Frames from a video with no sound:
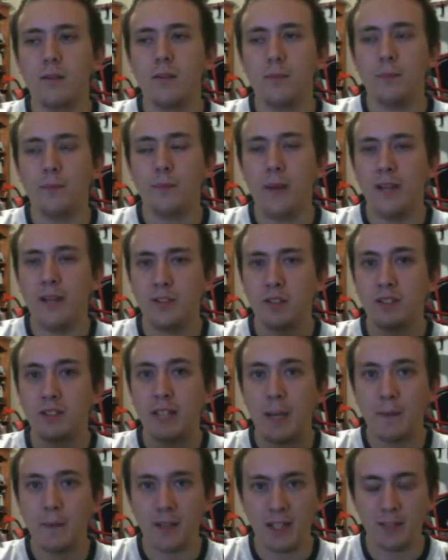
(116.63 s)
Patriots
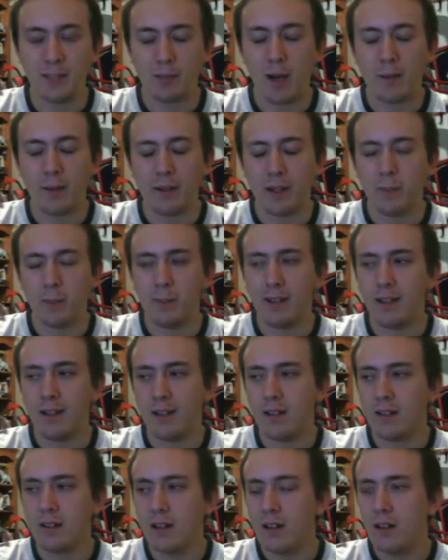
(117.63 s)
game that he's probably going to be
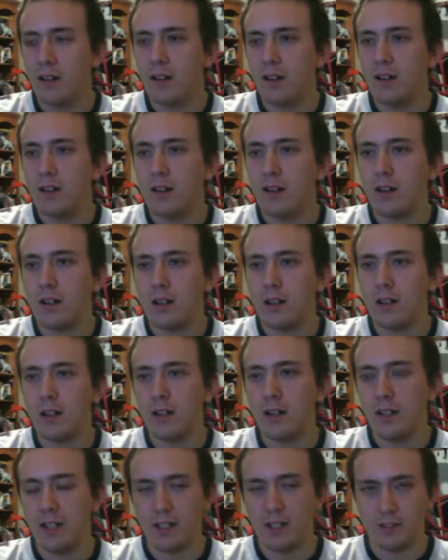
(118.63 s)
in.
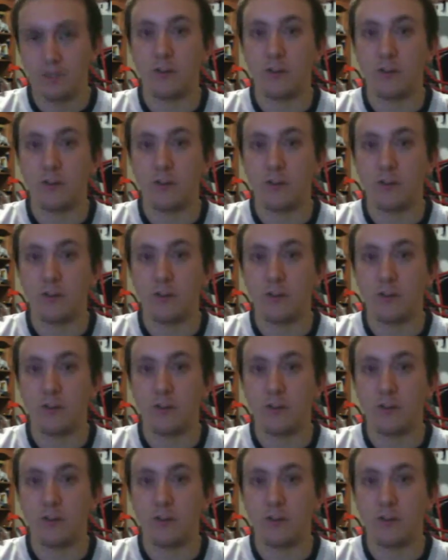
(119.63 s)
As